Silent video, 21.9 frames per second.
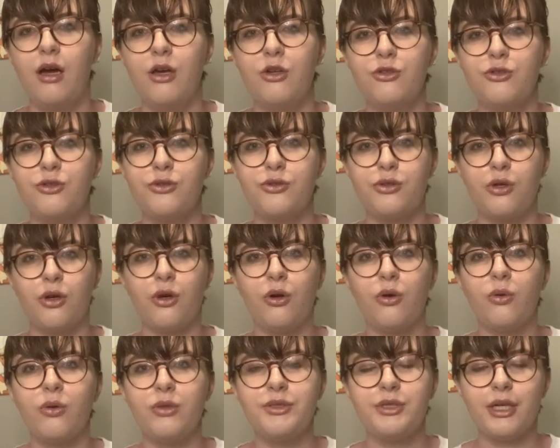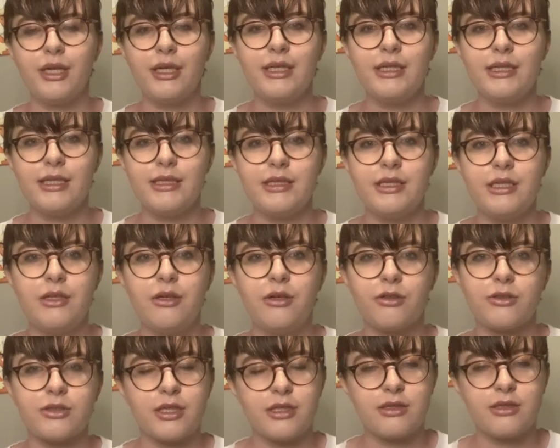So Dark and Dicey,
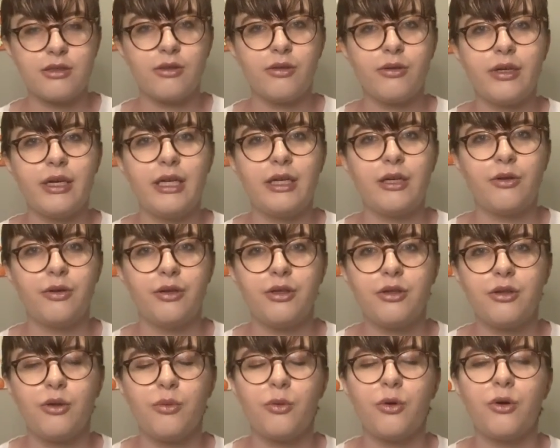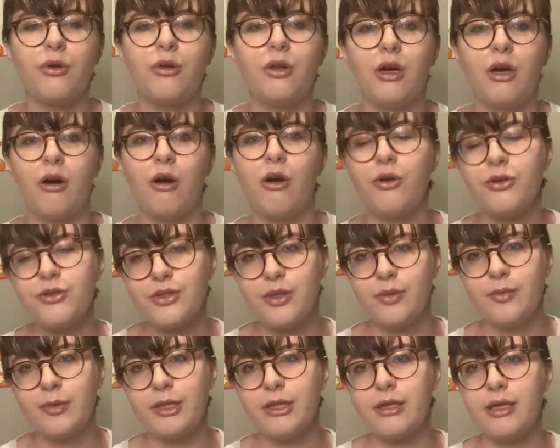Girls Guts Glory, and Critical Role are all
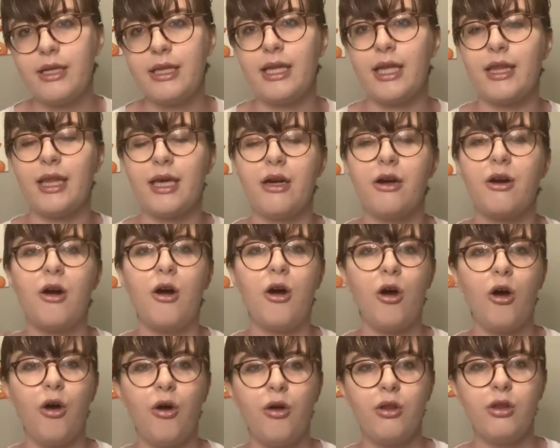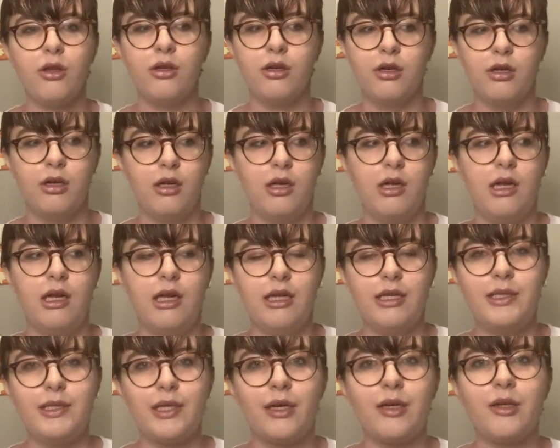similar in that they are all
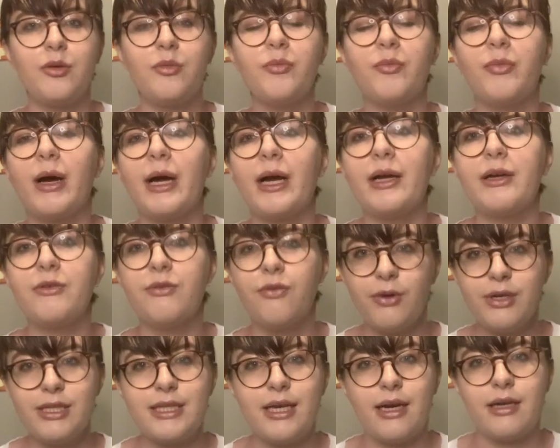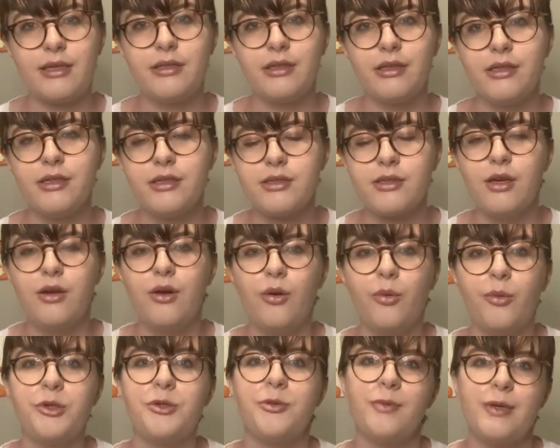done by voice actors,
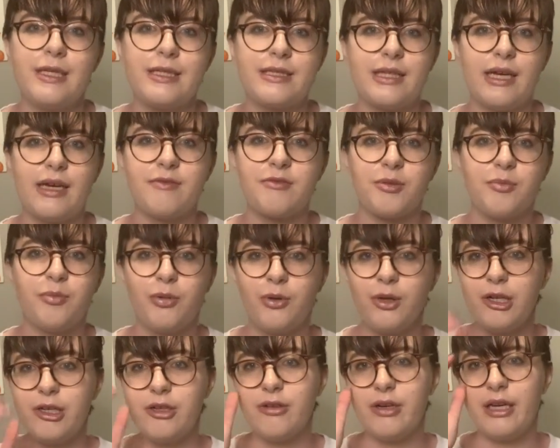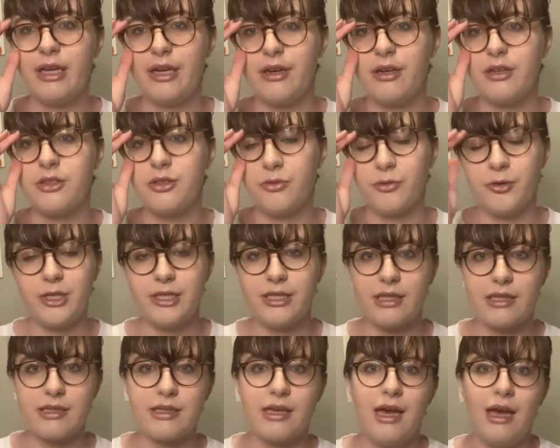which means they have some pretty great character
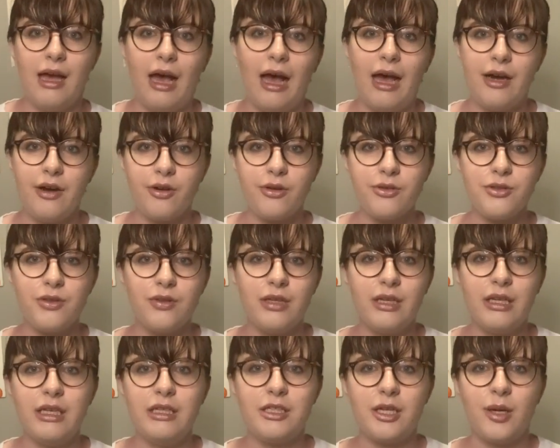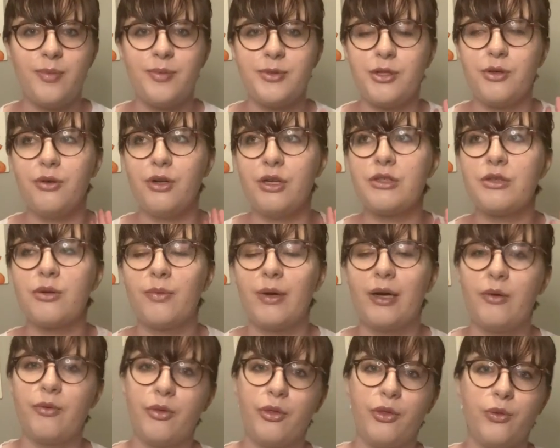voices, and also that each episode is
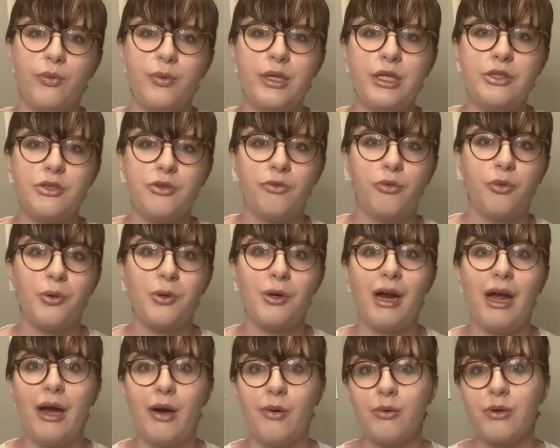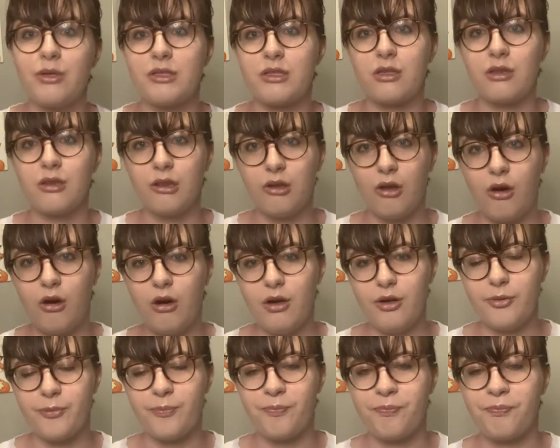around three to four hours
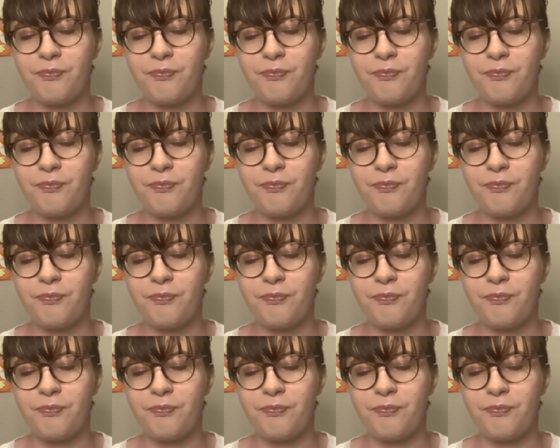long.